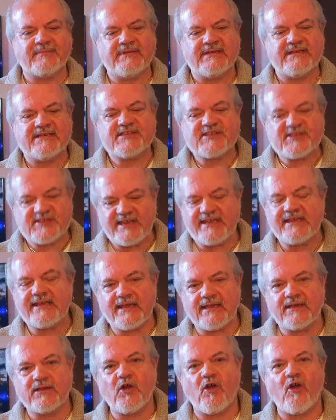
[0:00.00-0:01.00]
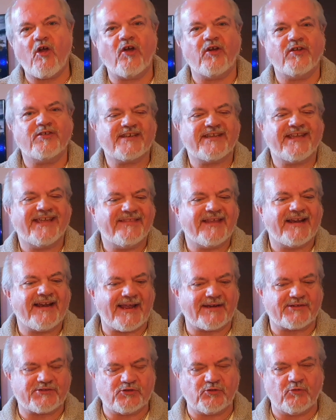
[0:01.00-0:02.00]
seeking God in the
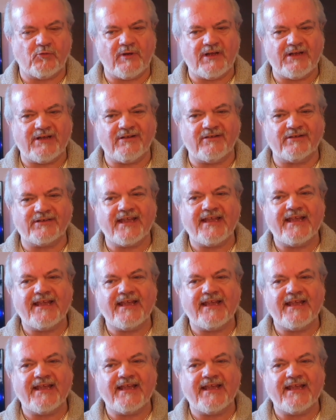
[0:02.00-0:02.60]
natural world